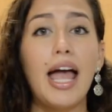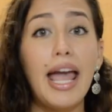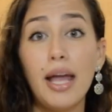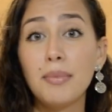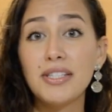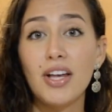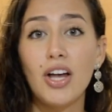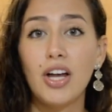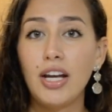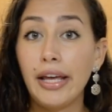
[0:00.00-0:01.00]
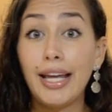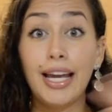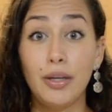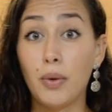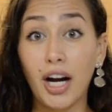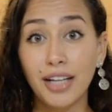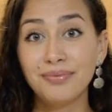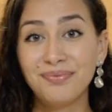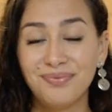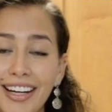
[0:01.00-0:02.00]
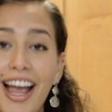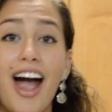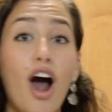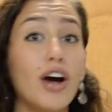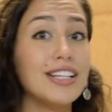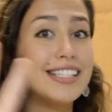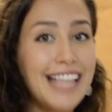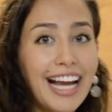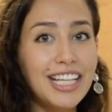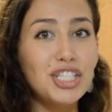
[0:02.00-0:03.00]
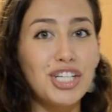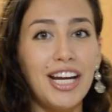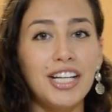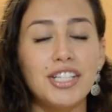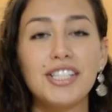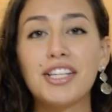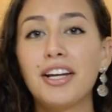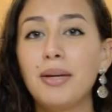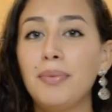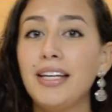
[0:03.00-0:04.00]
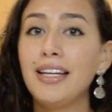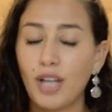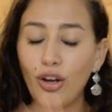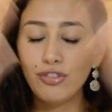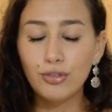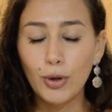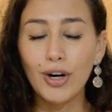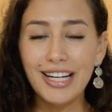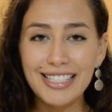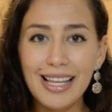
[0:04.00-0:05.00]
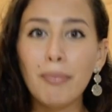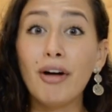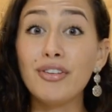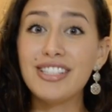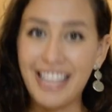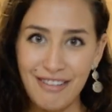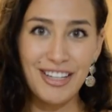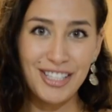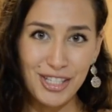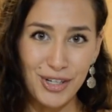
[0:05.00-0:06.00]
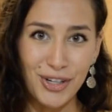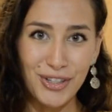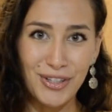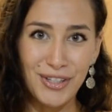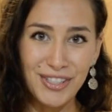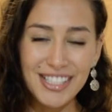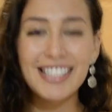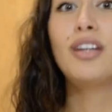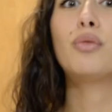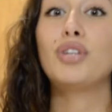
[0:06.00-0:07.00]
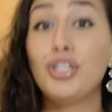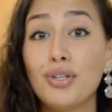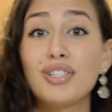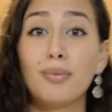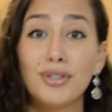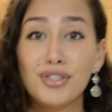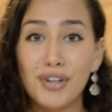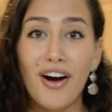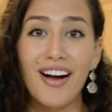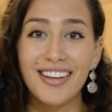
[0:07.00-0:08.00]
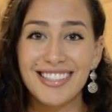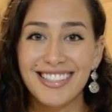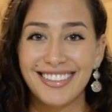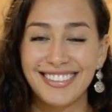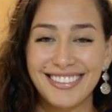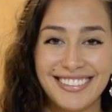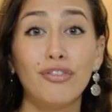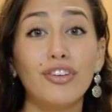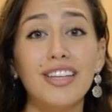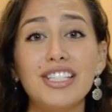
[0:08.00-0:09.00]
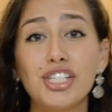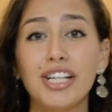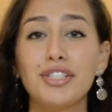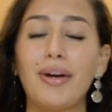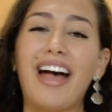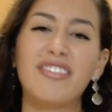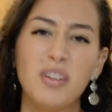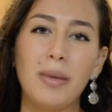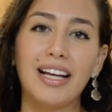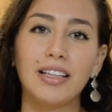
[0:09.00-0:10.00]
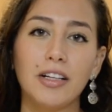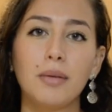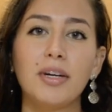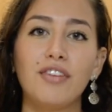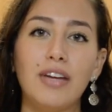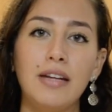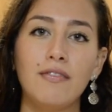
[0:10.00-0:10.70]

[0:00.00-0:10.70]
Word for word: Amazon, anywhere. Our second change is gonna be, of course, about saving the turtles, reusable straws. For this change, you have to make a little bit of an